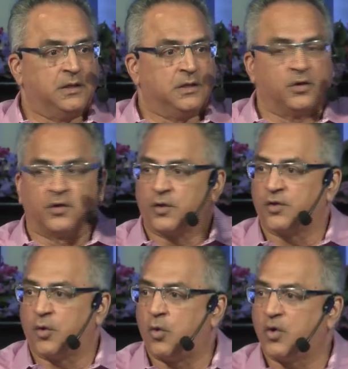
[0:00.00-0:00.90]
You know, the, the
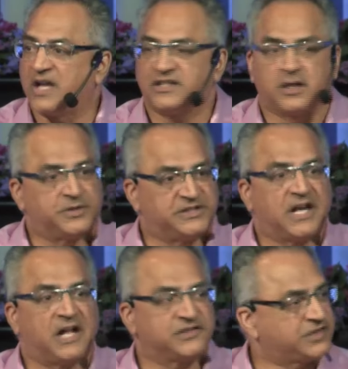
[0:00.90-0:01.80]
whole idea with
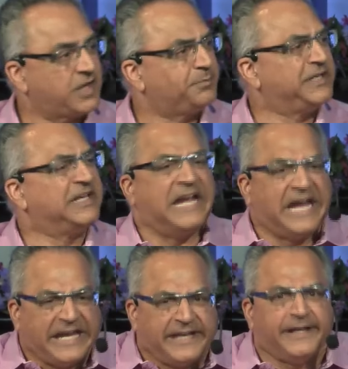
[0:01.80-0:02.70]
denials is it's not being
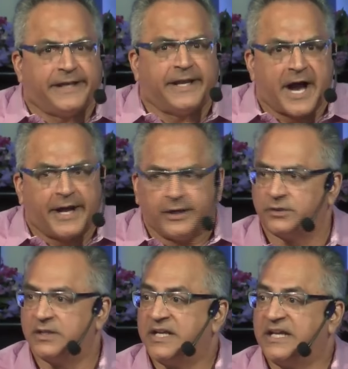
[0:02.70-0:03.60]
in denial,
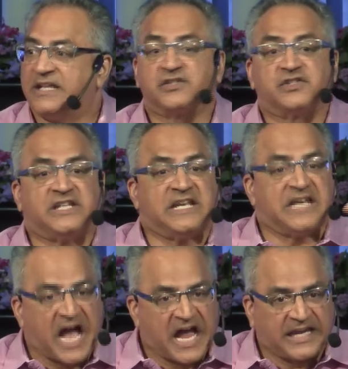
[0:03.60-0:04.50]
it is
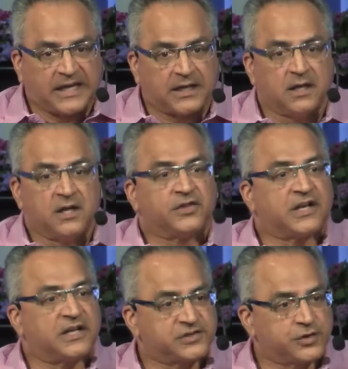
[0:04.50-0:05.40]
denying that
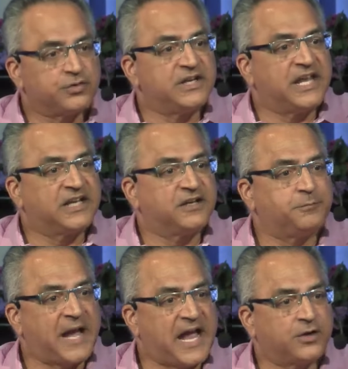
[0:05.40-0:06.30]
a certain negative
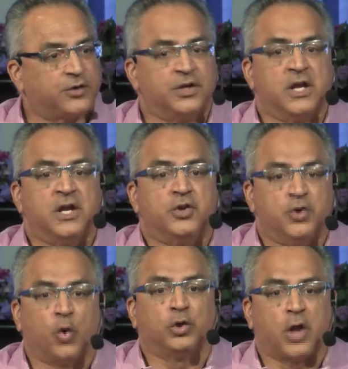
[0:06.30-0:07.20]
pattern no
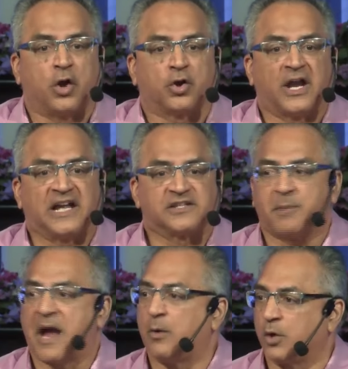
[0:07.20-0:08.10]
longer has
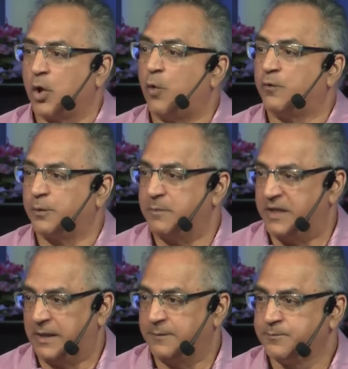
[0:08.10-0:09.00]
power over
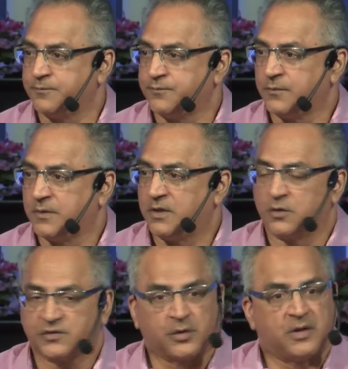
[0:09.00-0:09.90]
me. You know,
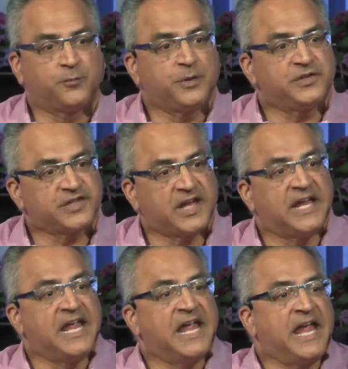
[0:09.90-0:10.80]
so if we say,
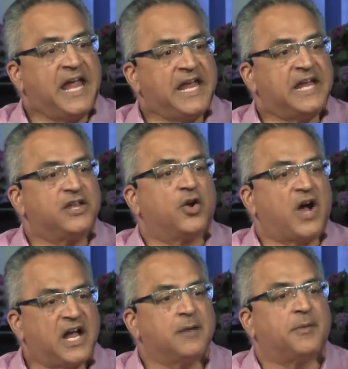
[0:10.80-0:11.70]
hey, you know, I am a